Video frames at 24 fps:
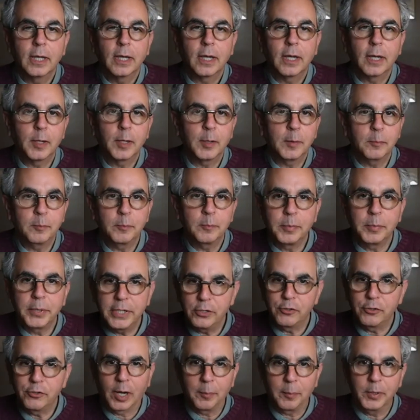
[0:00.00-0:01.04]
Um,
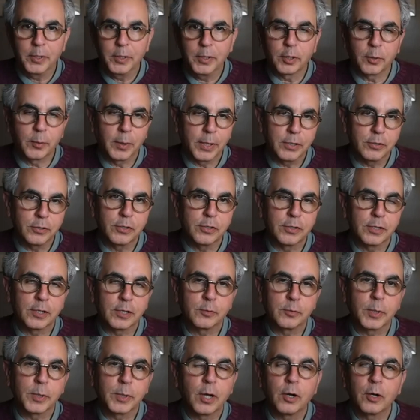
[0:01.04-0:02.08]
please drop in your questions as
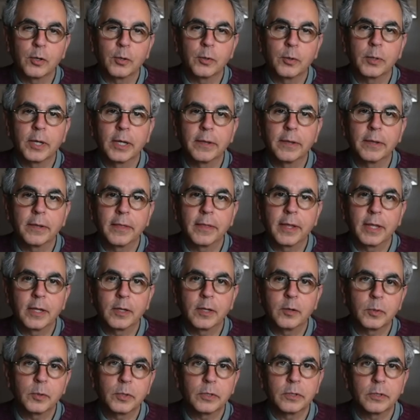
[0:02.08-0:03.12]
we go, and
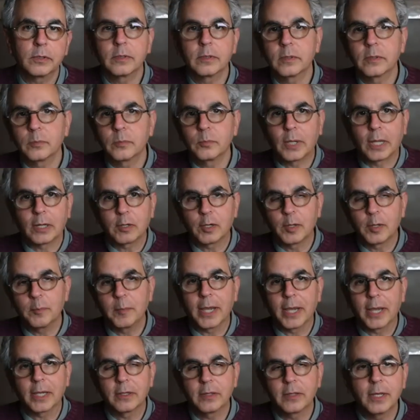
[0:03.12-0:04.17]
then we'll I'll come
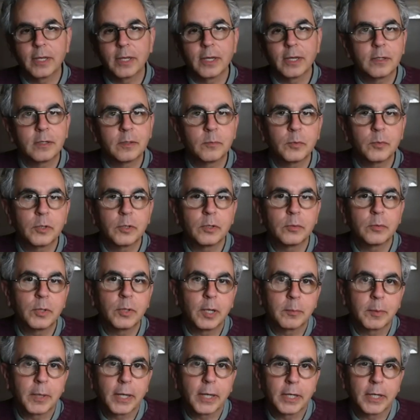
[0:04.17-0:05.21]
back at the end and we'll we'll
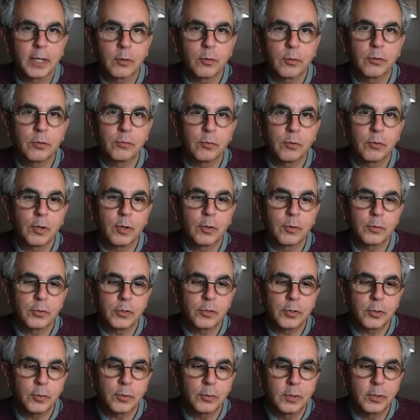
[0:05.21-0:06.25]
help kind of go through those.
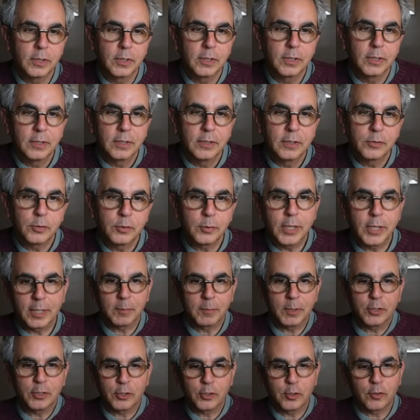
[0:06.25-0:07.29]
So so Dan, I'm
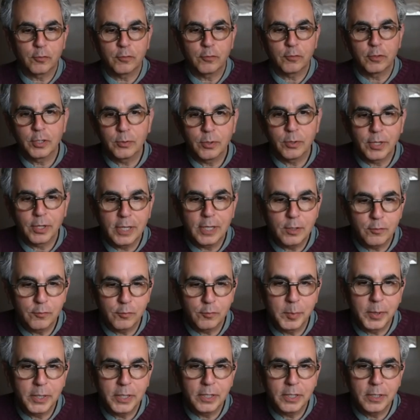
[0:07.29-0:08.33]
going to turn over to you. Thank you for
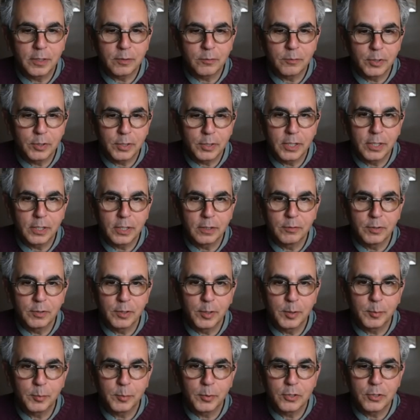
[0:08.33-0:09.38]
being here. Really,
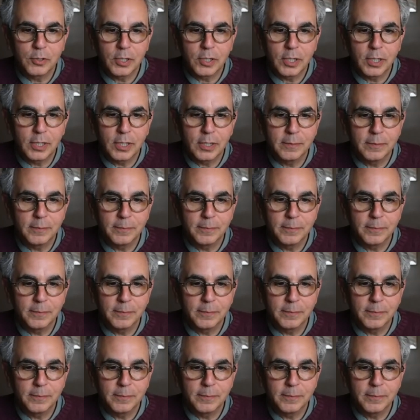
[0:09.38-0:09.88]
really appreciate it.